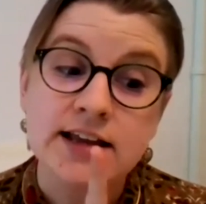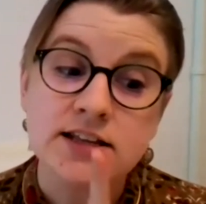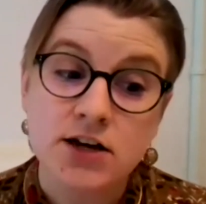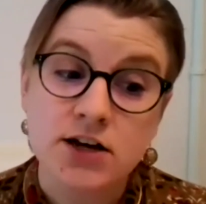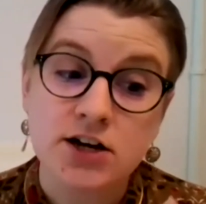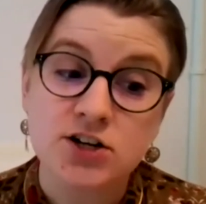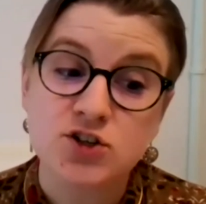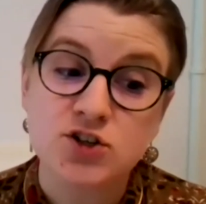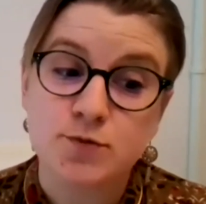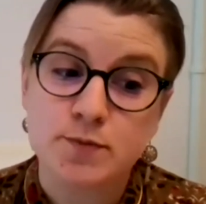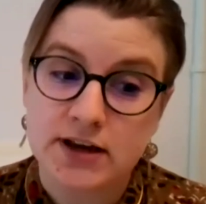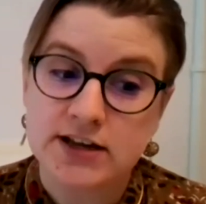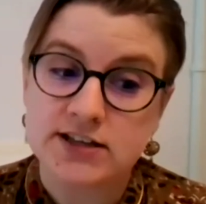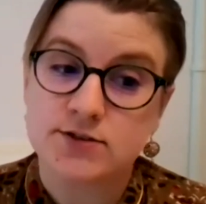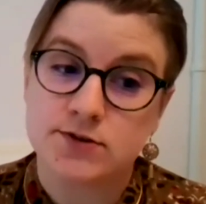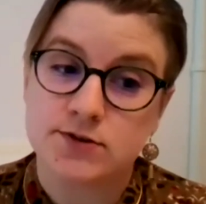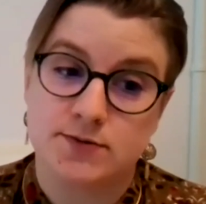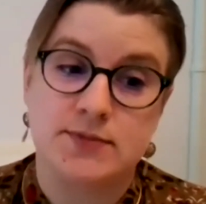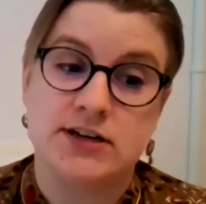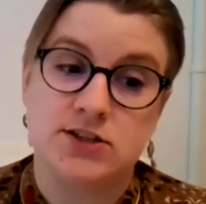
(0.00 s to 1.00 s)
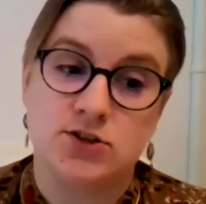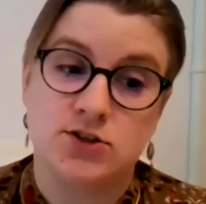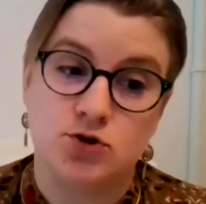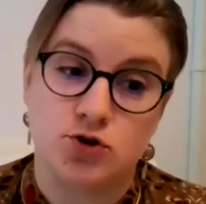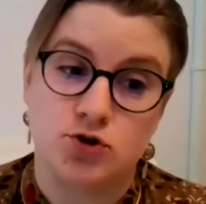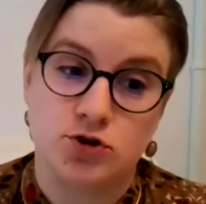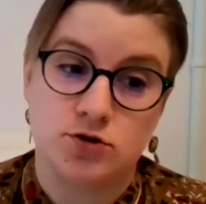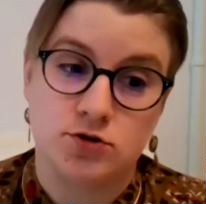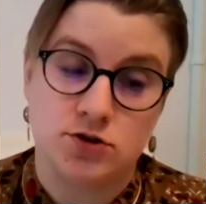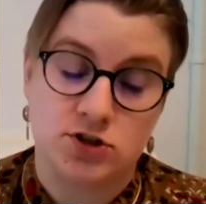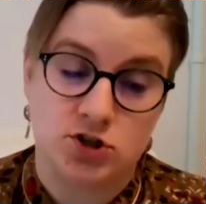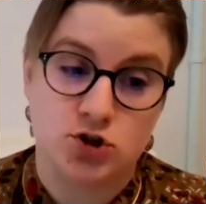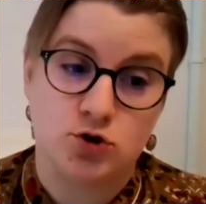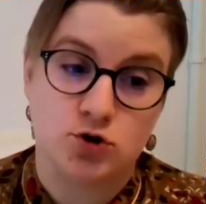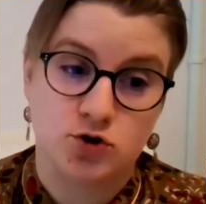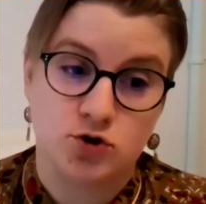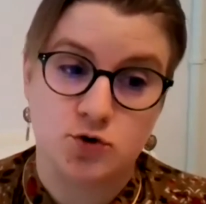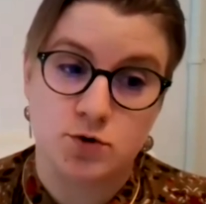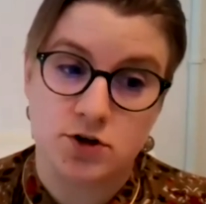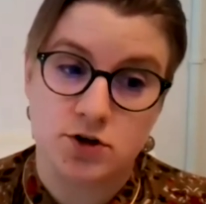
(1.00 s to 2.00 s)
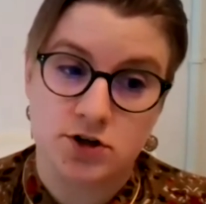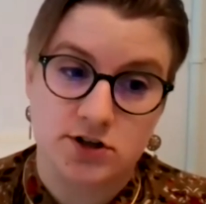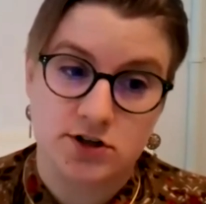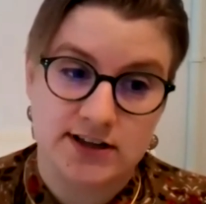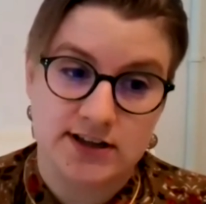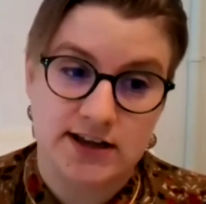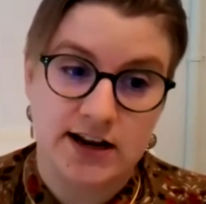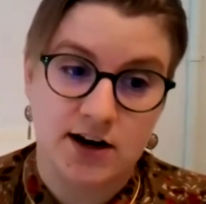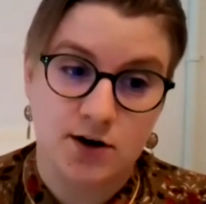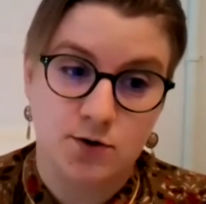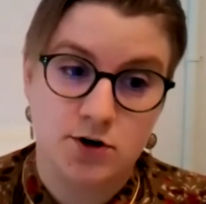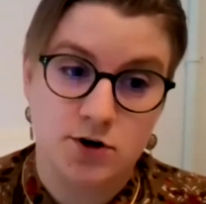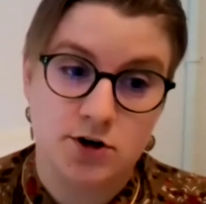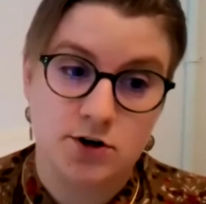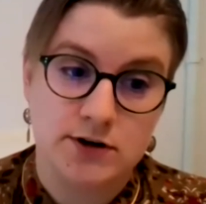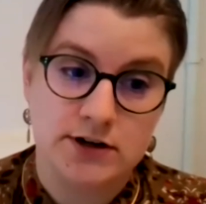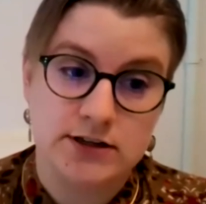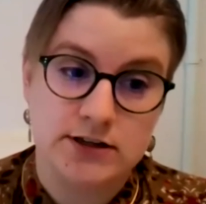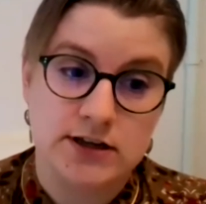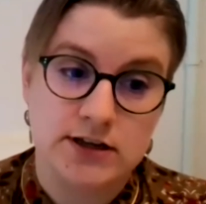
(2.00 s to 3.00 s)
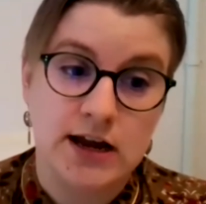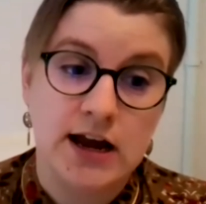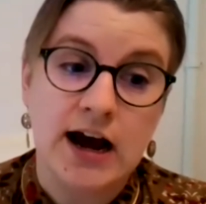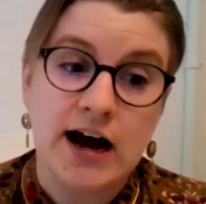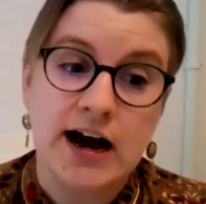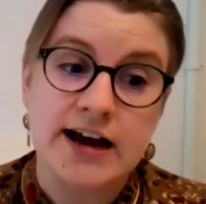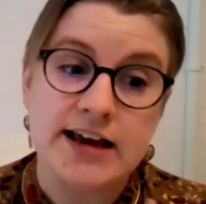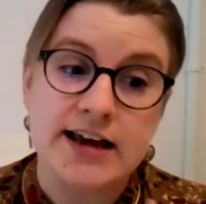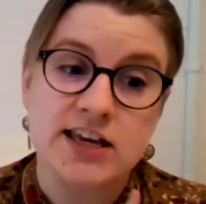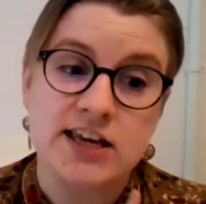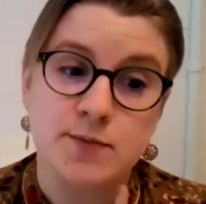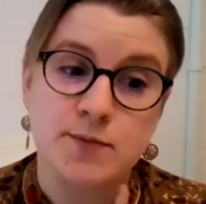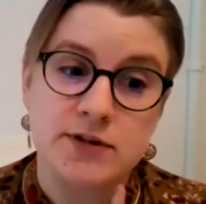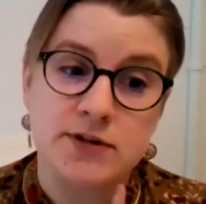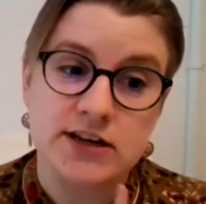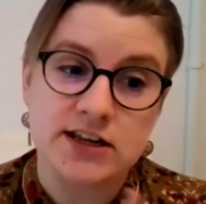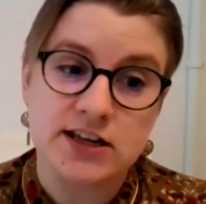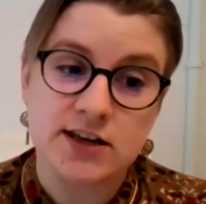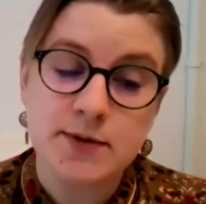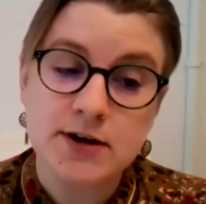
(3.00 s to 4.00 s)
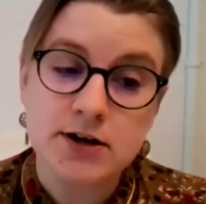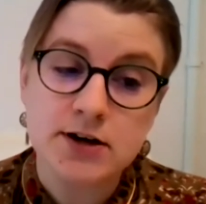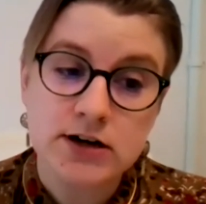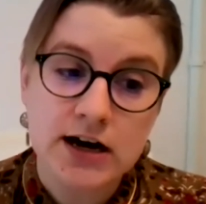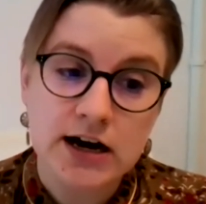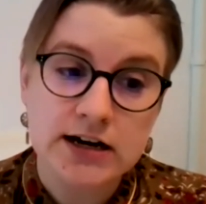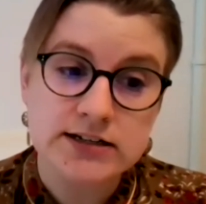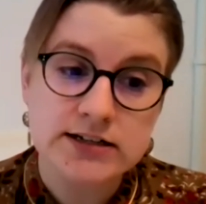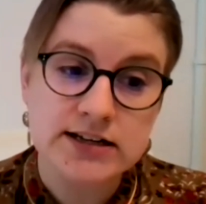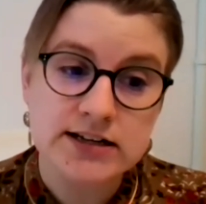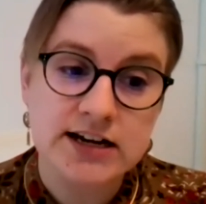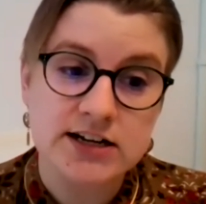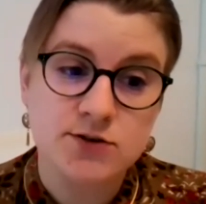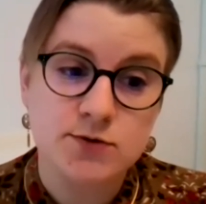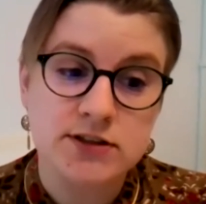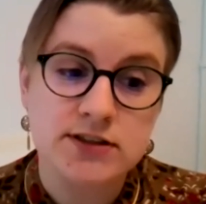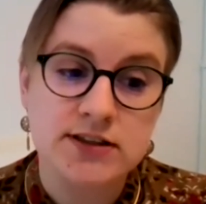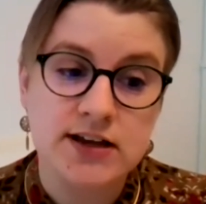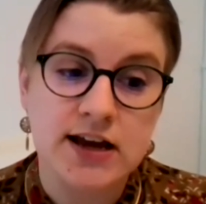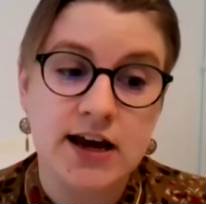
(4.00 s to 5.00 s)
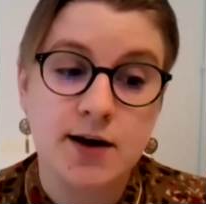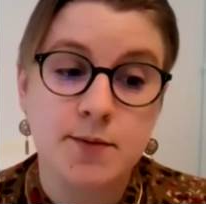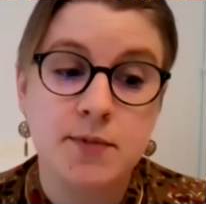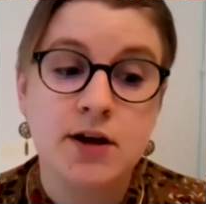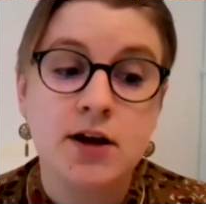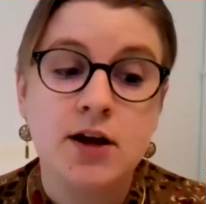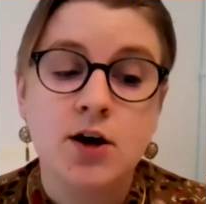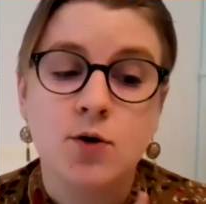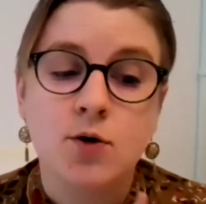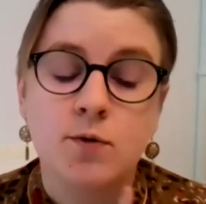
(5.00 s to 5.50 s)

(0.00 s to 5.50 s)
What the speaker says: touch base with the social workers that I work with, I keep an email contact with them.